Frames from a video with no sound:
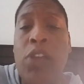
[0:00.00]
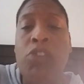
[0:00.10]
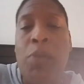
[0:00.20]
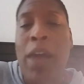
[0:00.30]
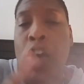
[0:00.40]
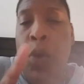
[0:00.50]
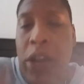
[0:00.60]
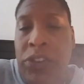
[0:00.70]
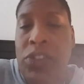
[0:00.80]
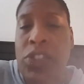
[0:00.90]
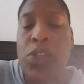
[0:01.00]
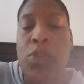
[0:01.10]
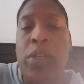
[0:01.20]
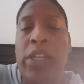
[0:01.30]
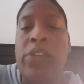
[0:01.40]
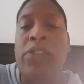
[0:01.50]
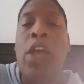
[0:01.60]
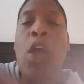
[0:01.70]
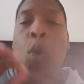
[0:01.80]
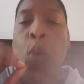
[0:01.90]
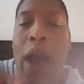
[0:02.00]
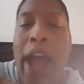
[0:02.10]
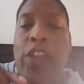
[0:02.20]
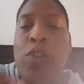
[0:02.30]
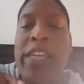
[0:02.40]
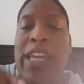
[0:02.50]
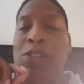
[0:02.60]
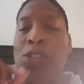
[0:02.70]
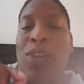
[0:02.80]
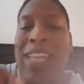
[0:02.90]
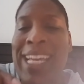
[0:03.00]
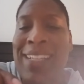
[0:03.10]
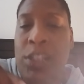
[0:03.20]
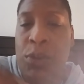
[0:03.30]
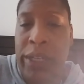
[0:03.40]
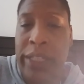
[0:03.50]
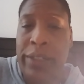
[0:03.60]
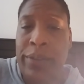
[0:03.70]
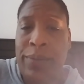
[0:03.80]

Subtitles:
So my question to you is, why do you keep tuning into it?